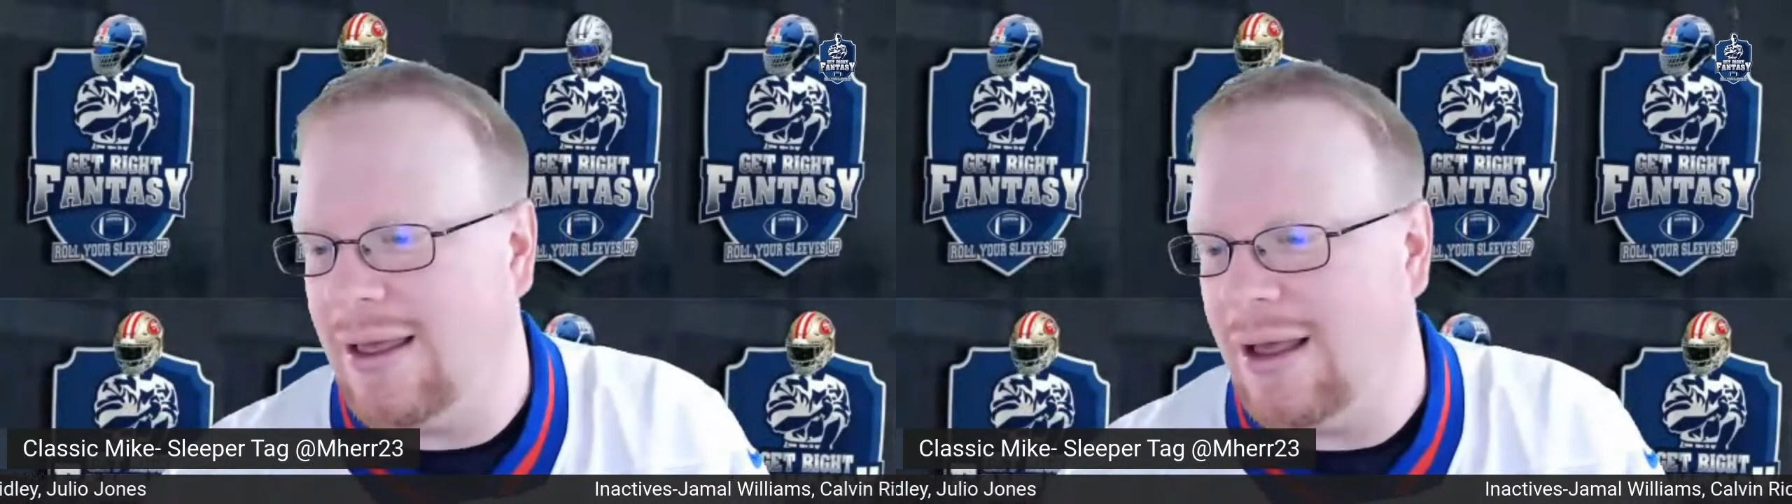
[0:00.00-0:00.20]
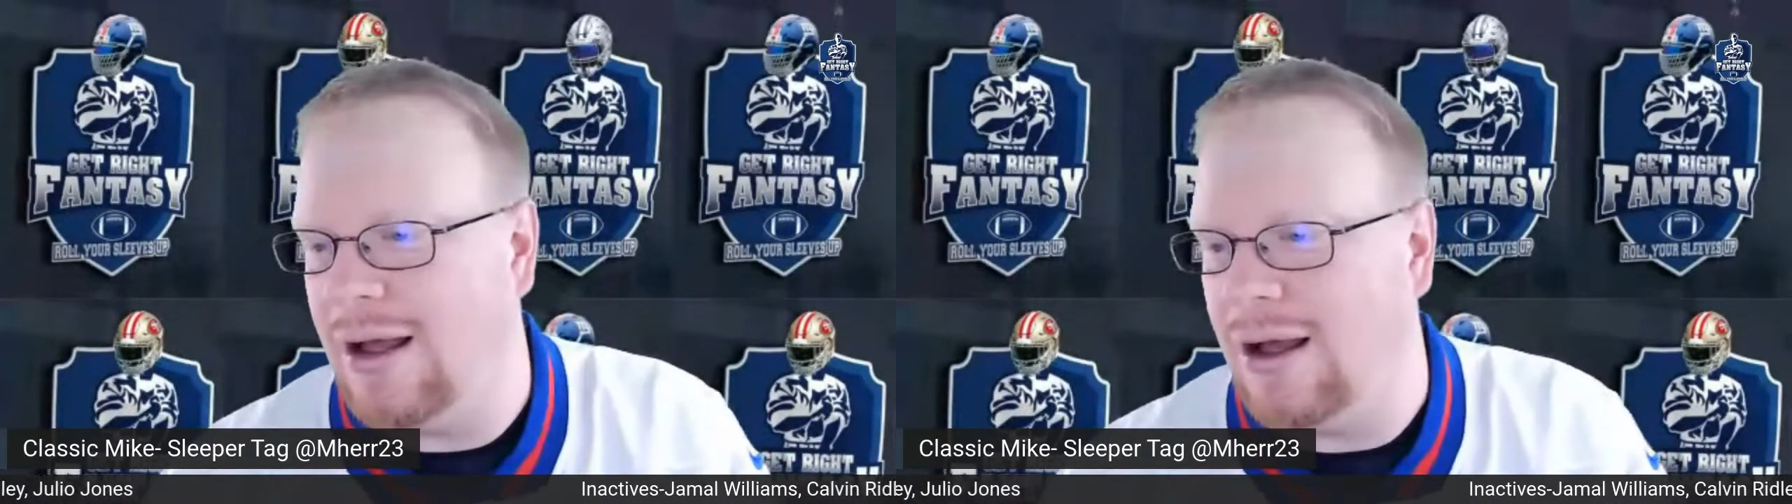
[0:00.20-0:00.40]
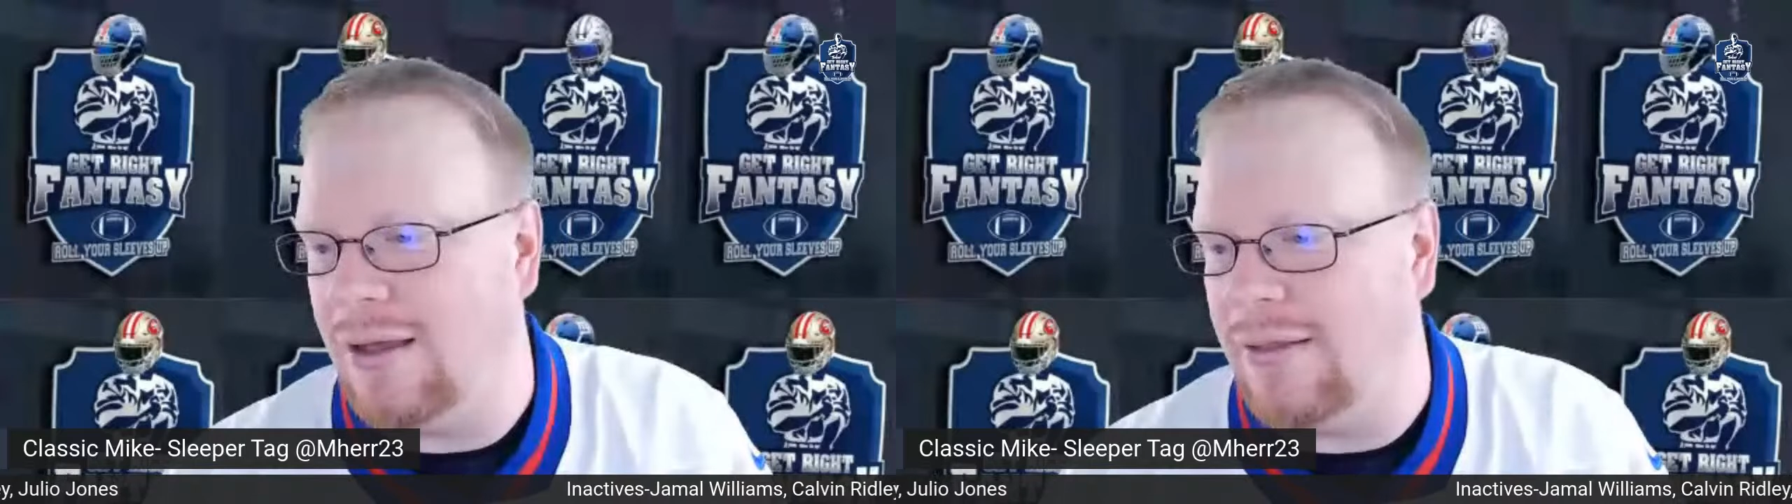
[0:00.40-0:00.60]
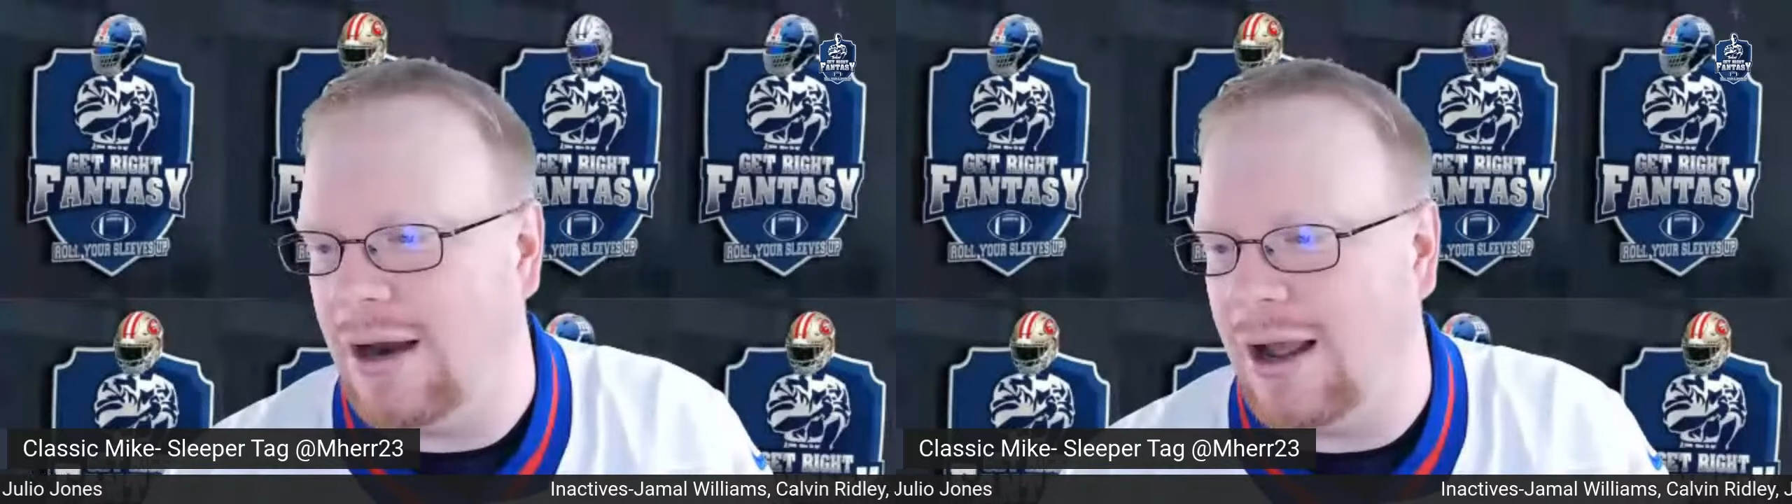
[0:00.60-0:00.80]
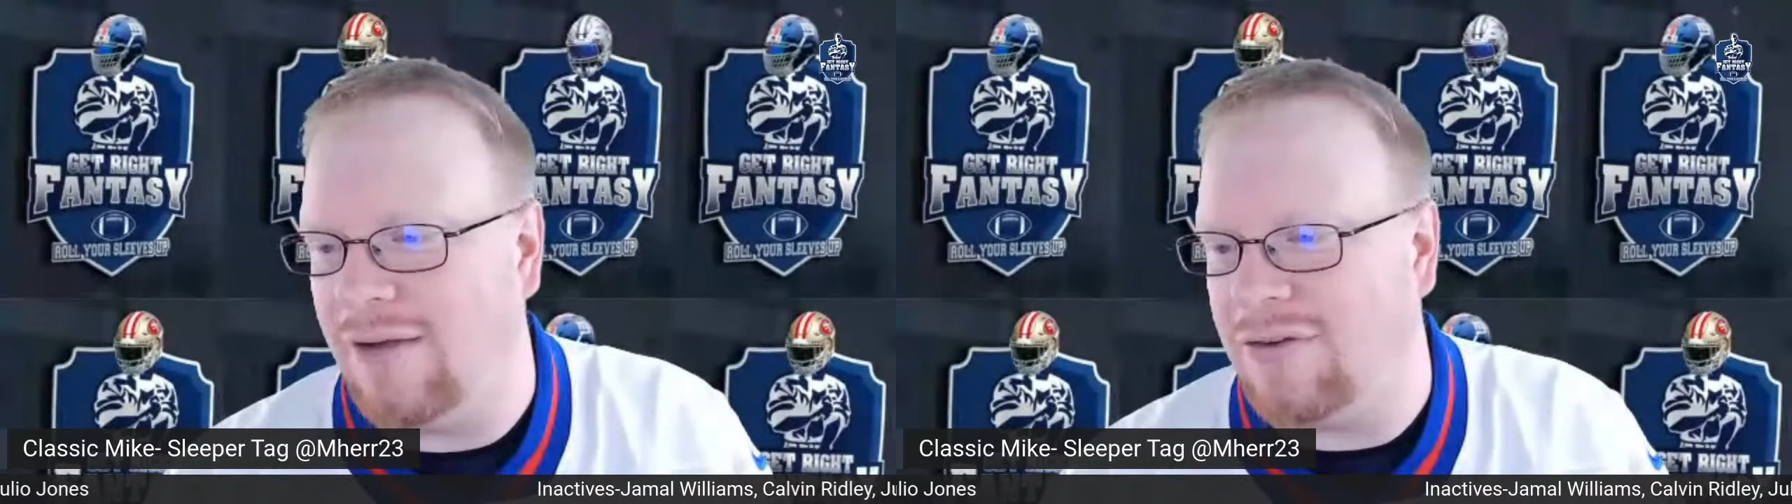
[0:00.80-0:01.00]
And then
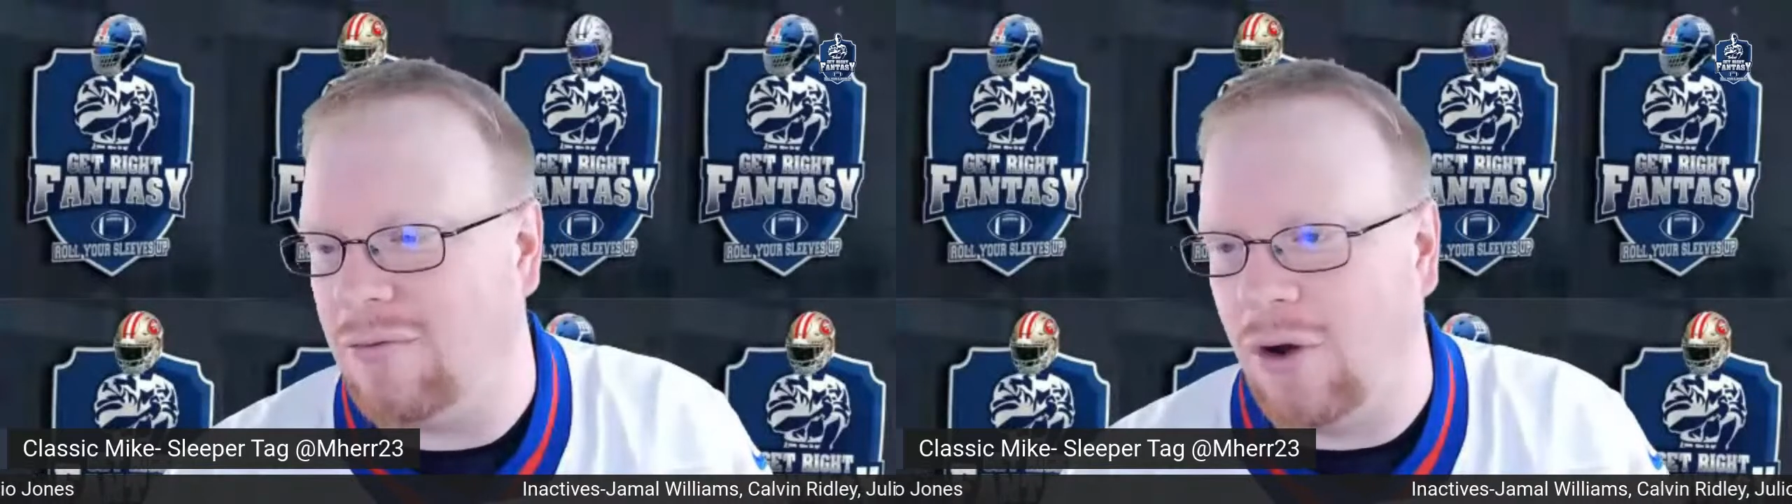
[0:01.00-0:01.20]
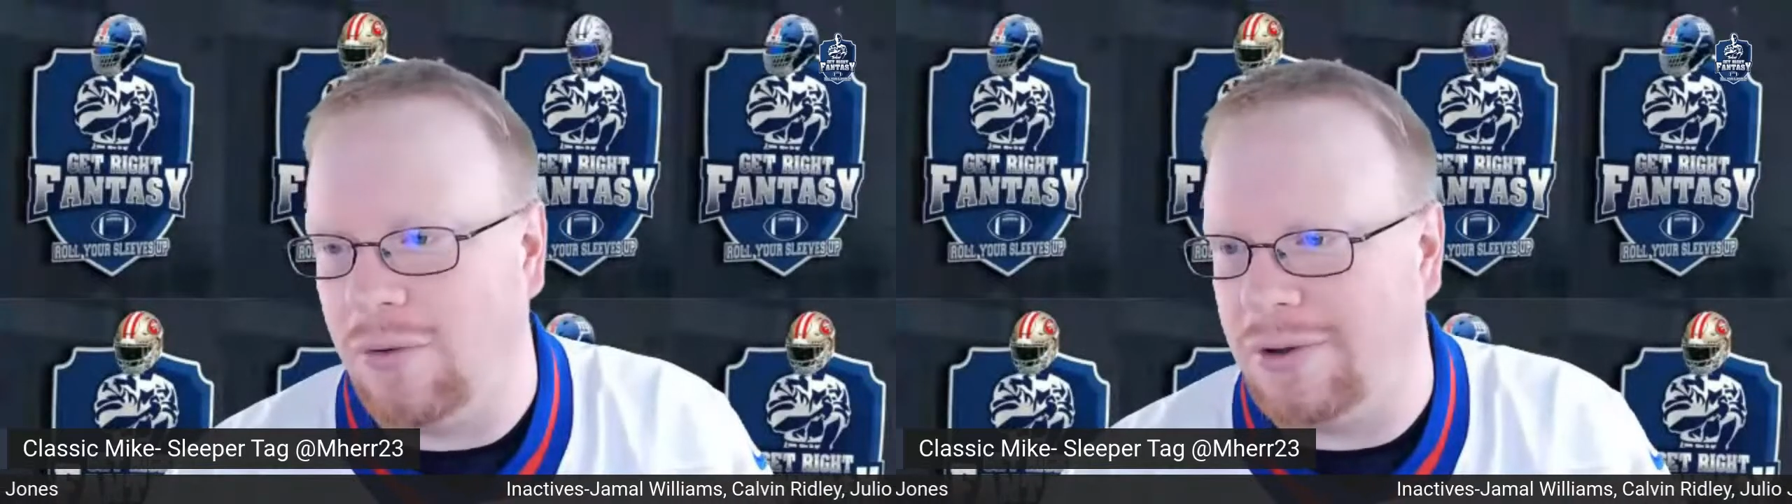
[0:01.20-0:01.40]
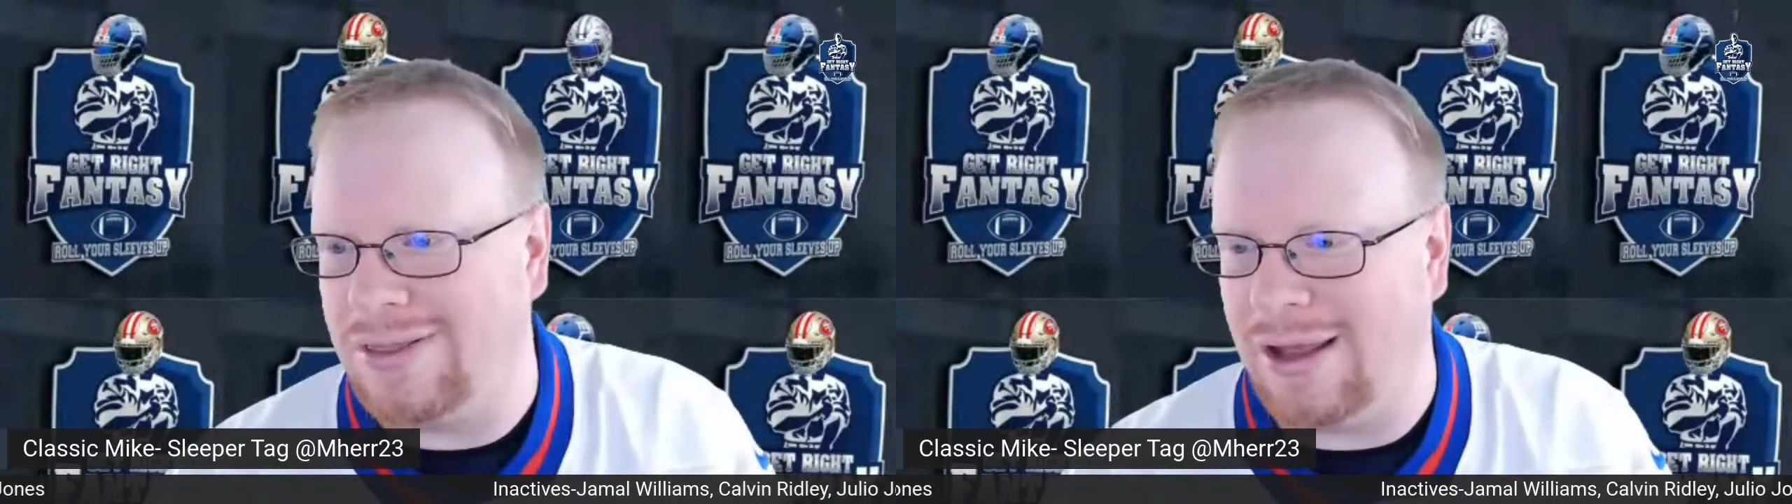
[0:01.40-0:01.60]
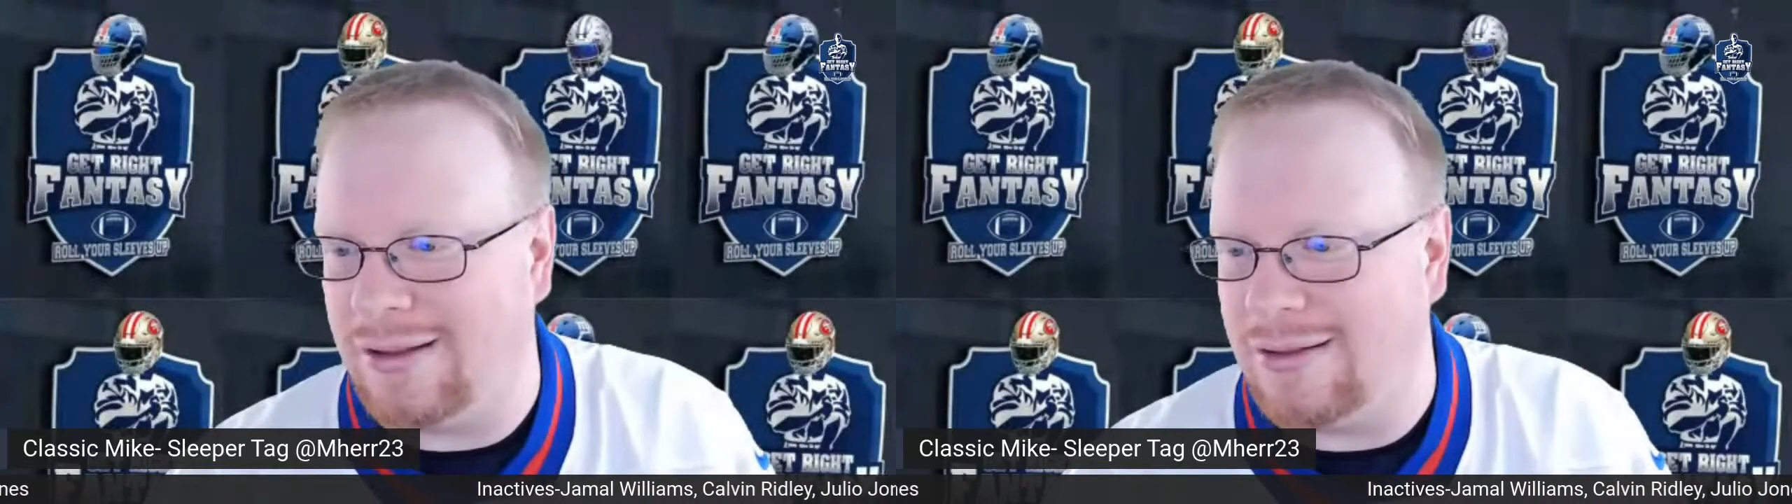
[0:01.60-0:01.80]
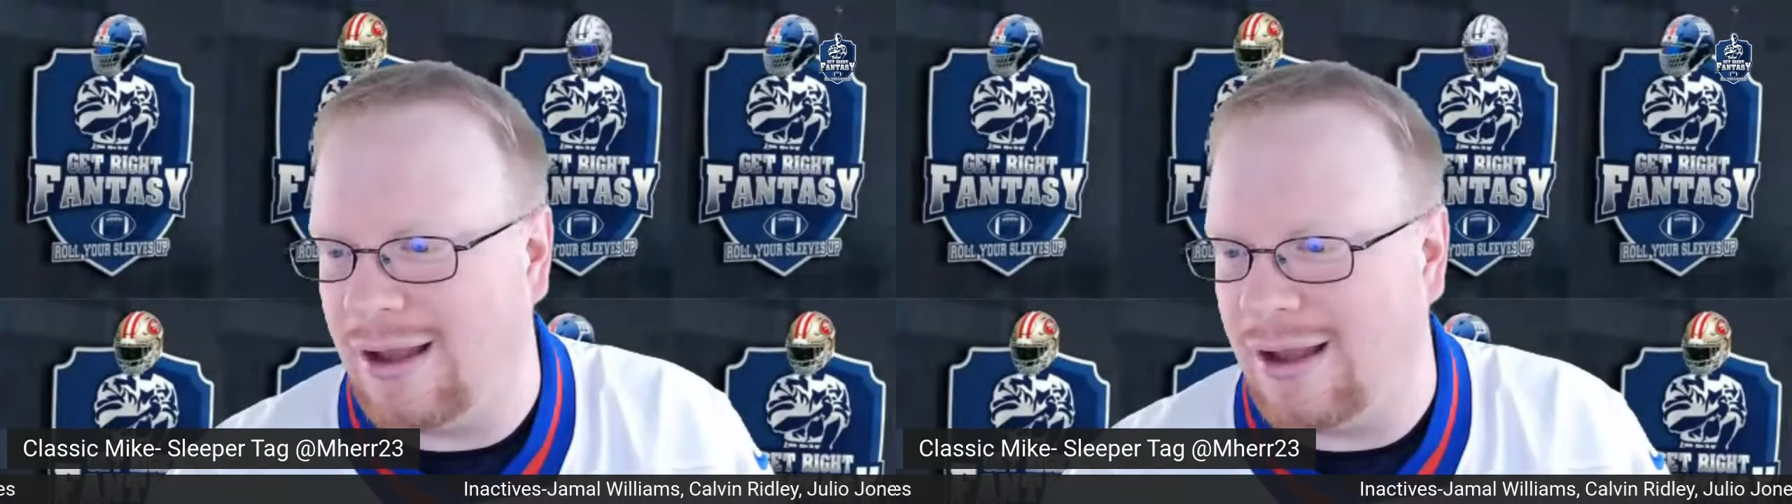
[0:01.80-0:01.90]
I have to roll with like